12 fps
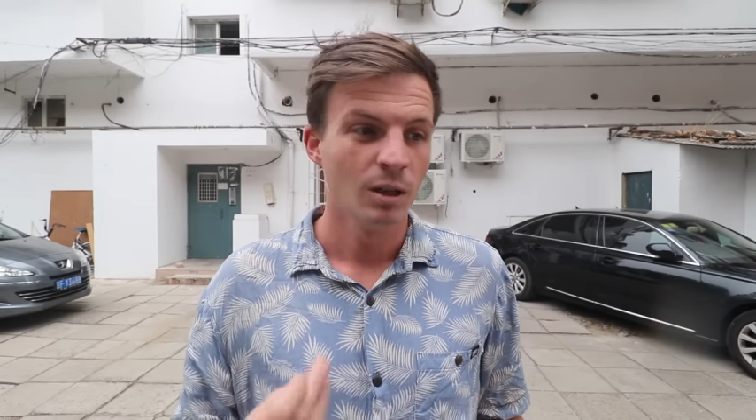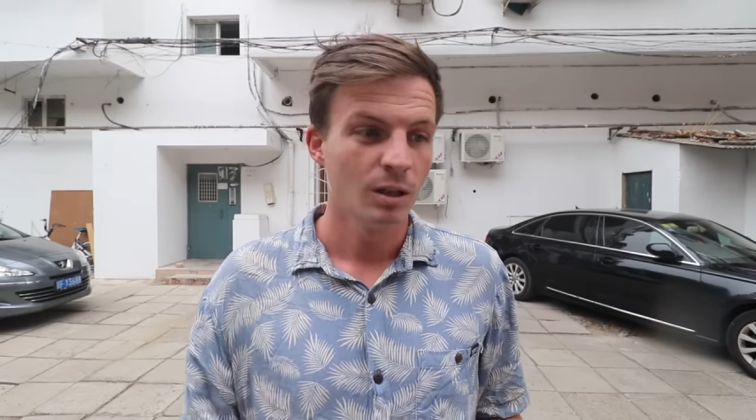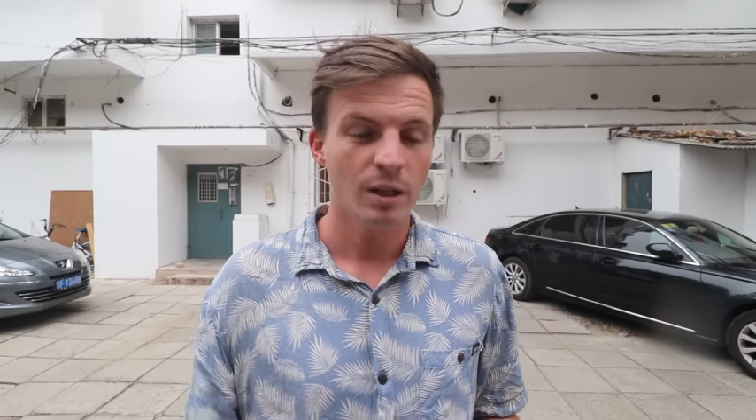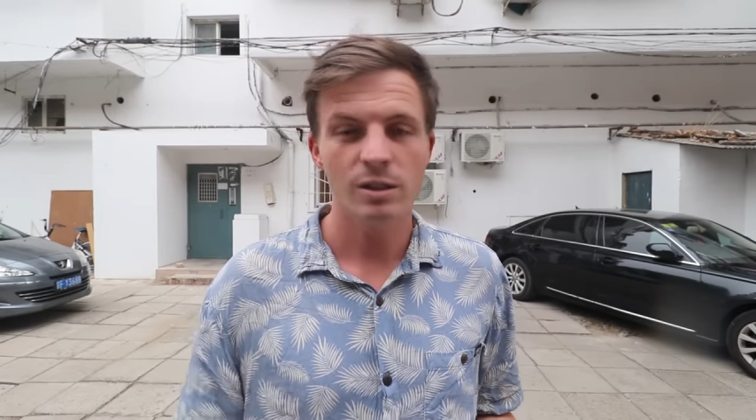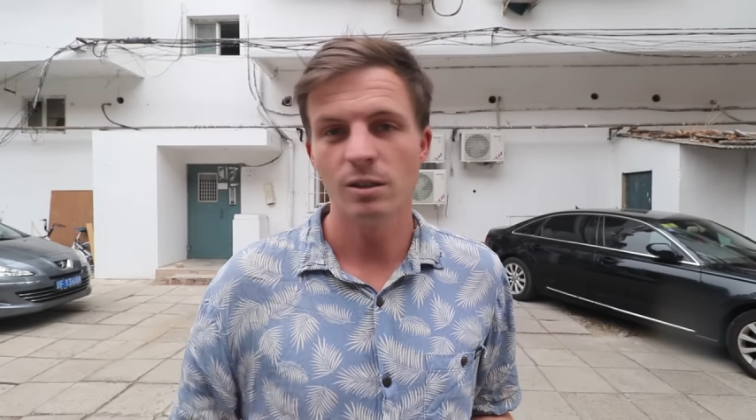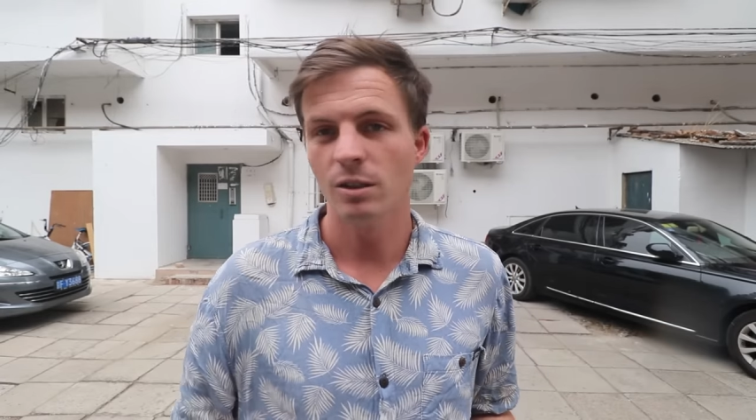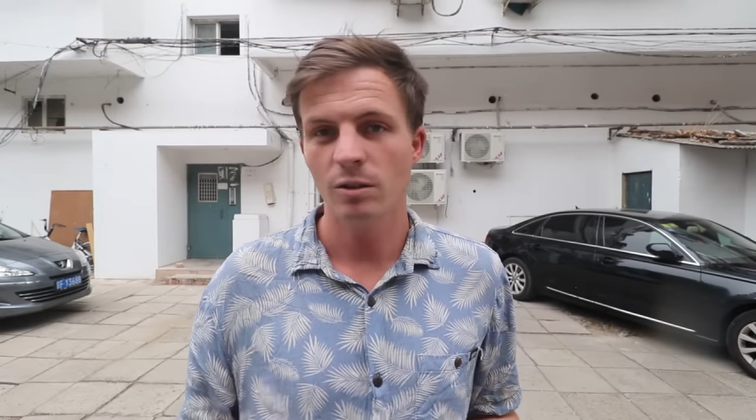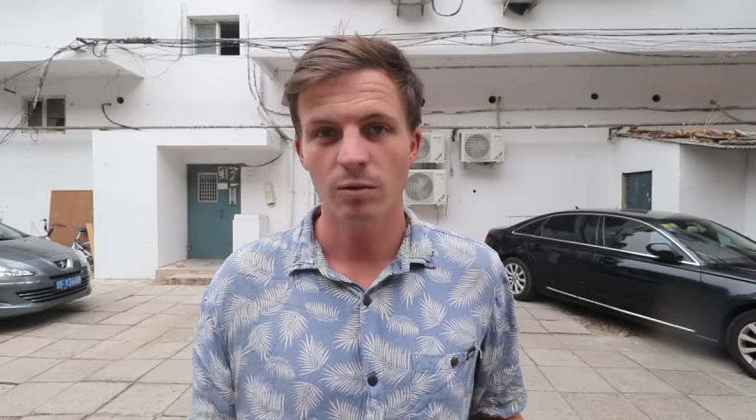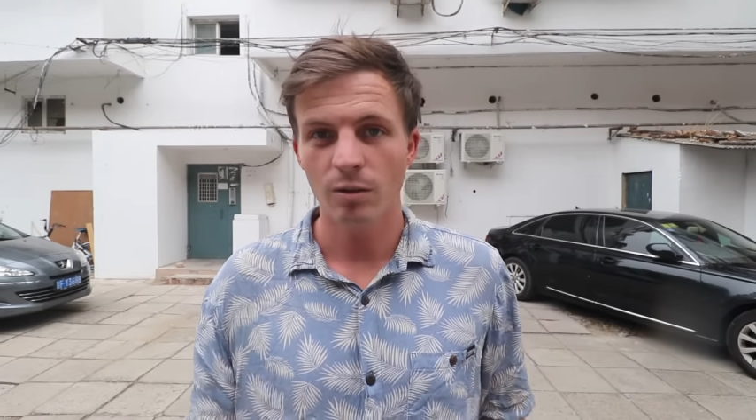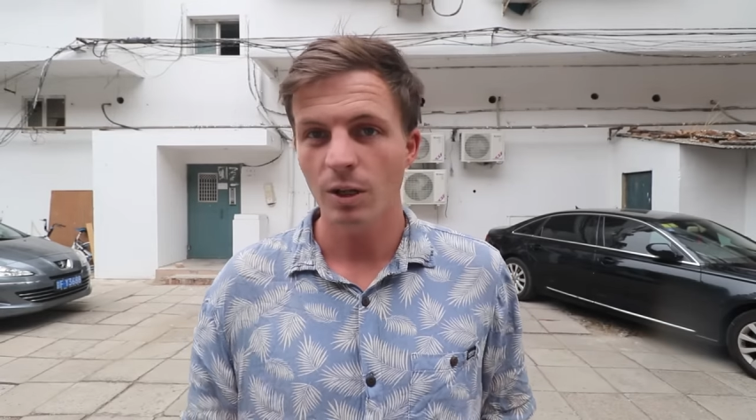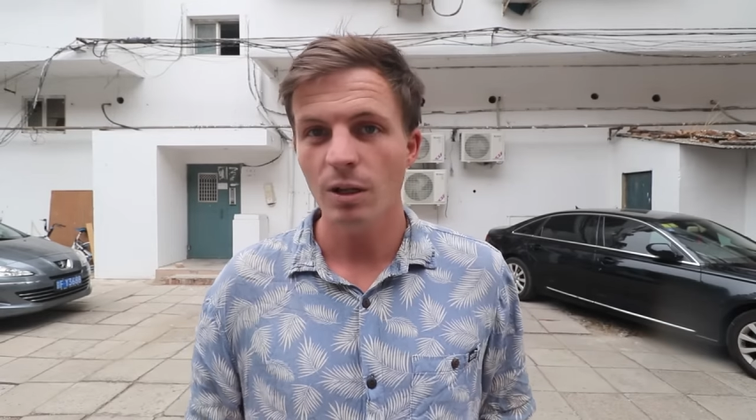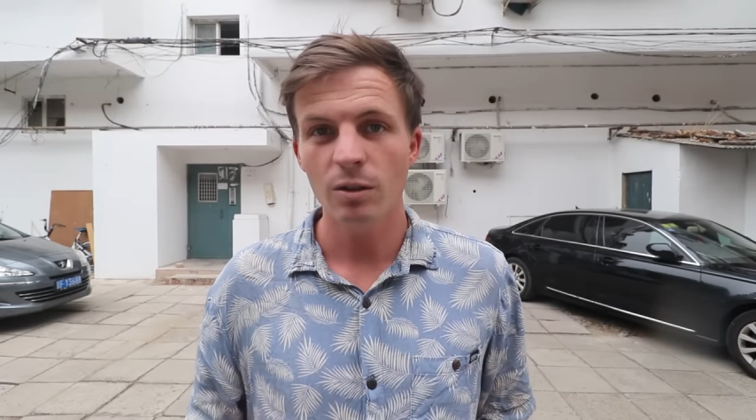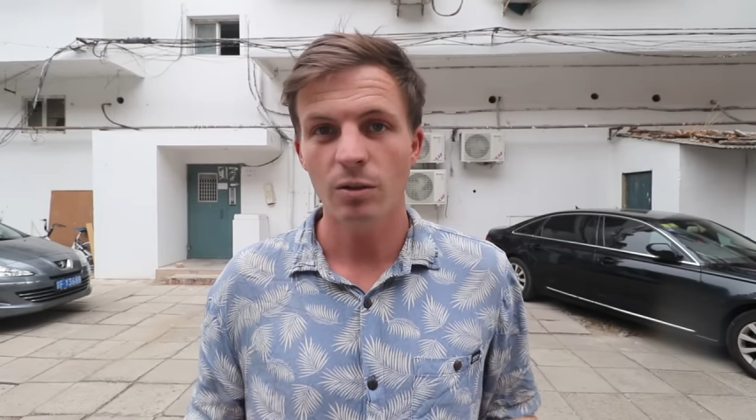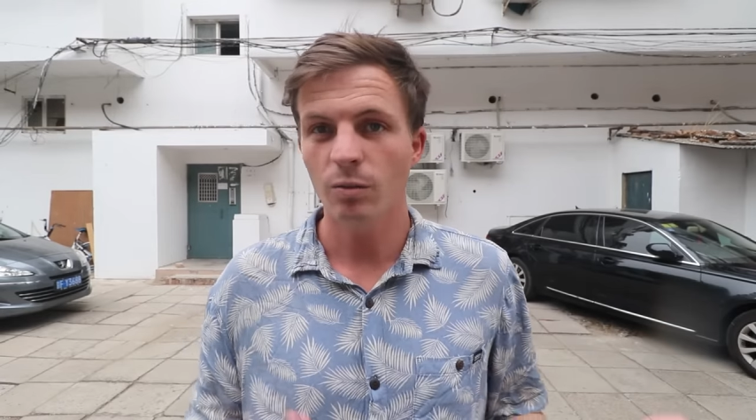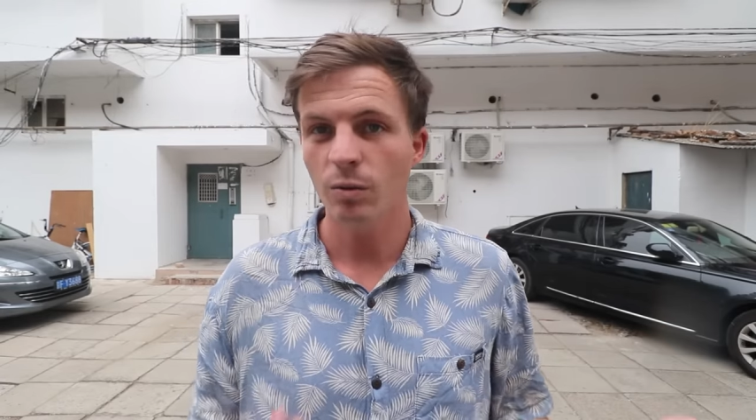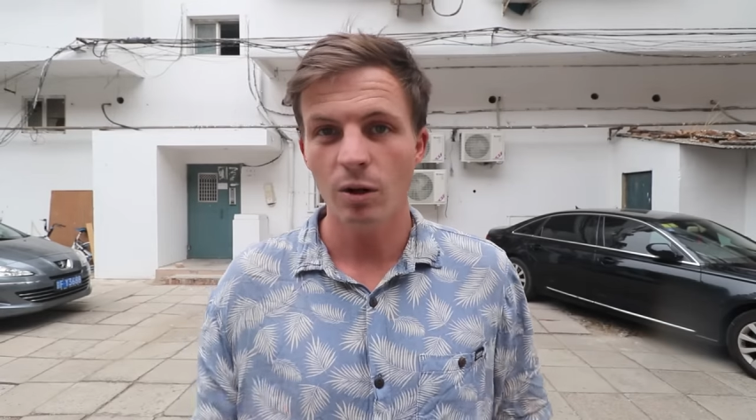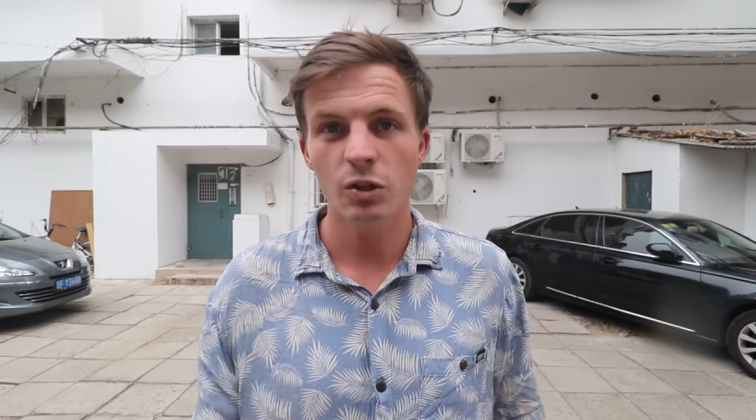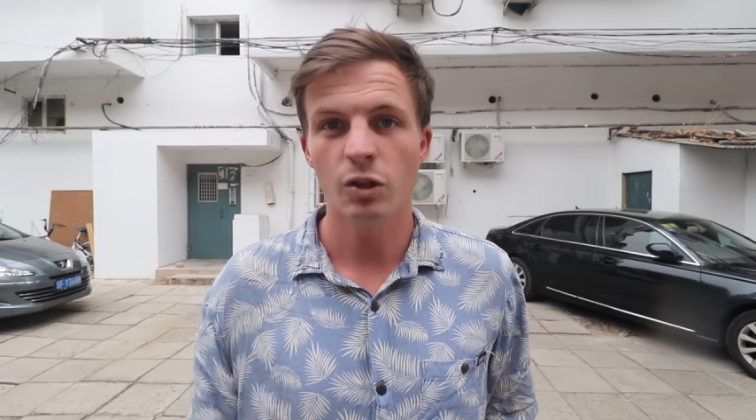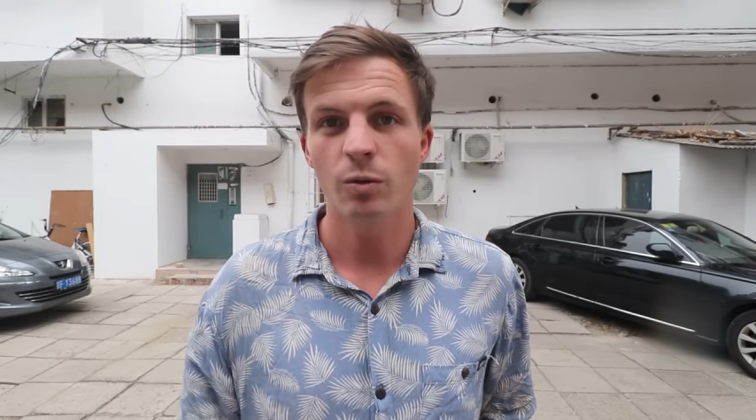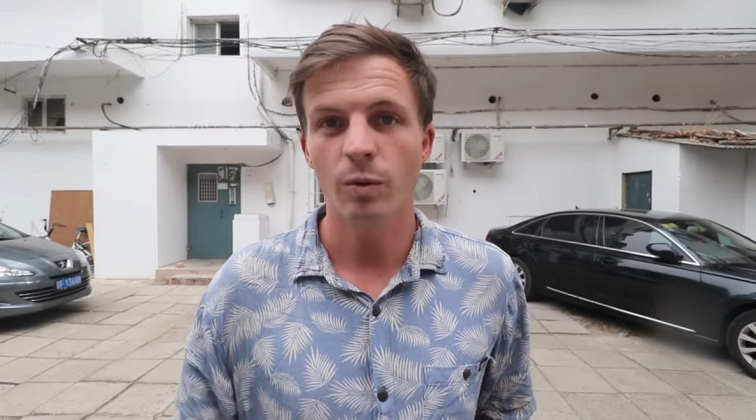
listen to, read or watch or